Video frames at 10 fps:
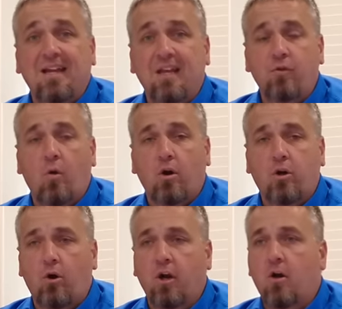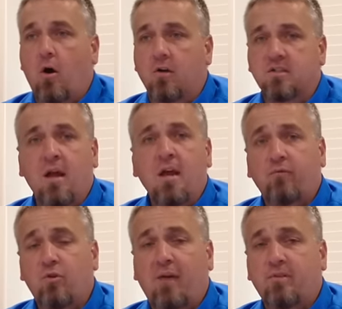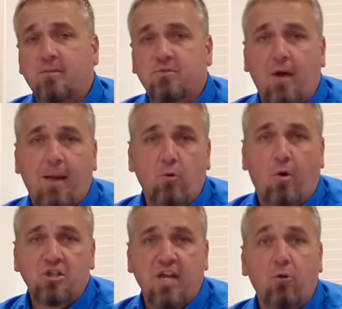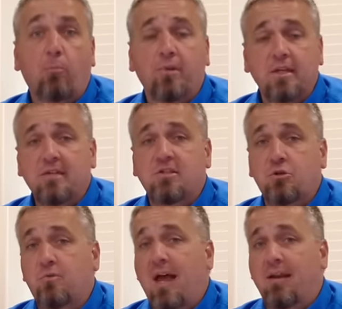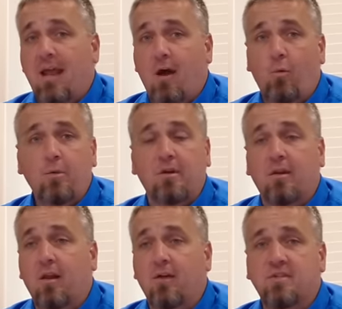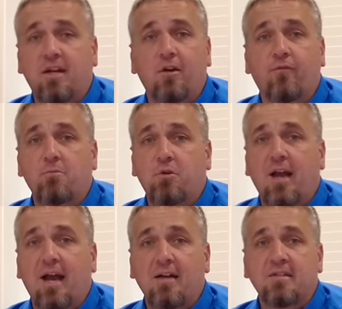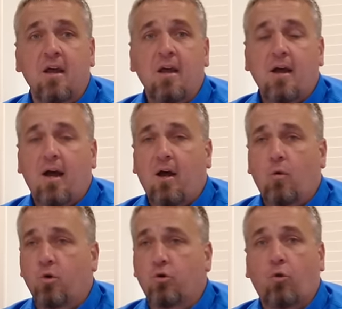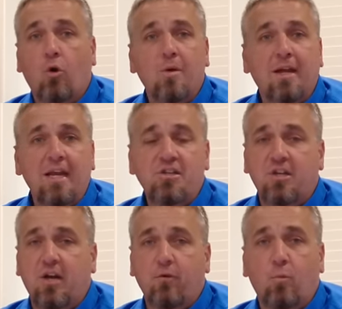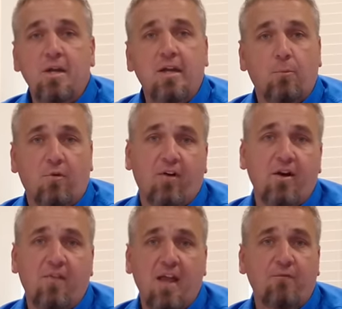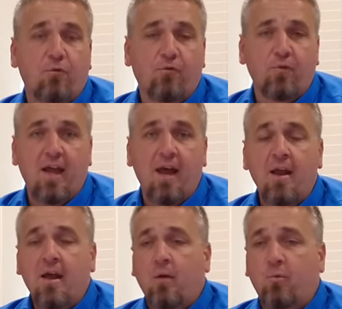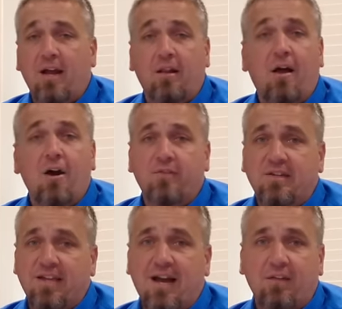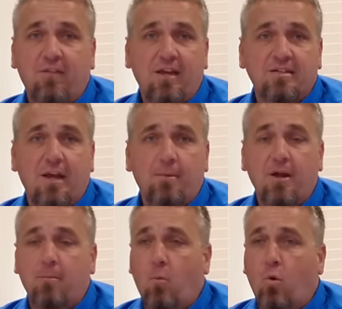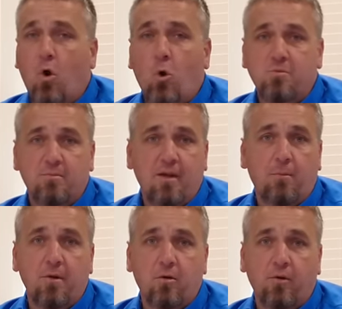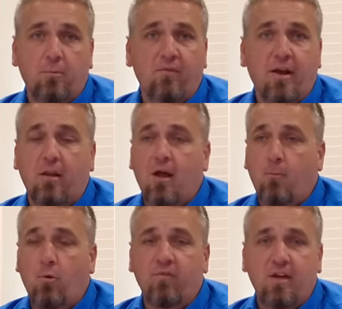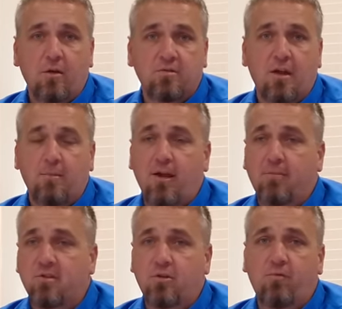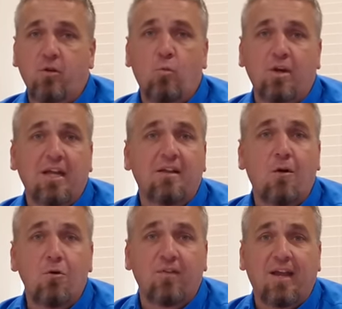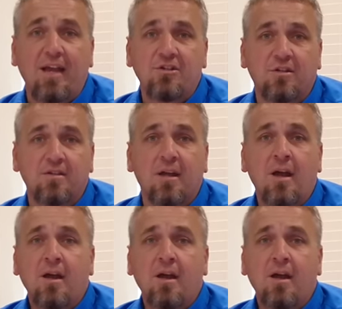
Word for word: and give you our current cost. If you haven't subscribed to our channel, please do that now. We would love to hear from you guys. Uh, we're growing each and every week, and we're very thankful for that. We've got a lot of exciting things coming up, more homes being built, and we've got a lot more videos coming up. So if you want to get notifications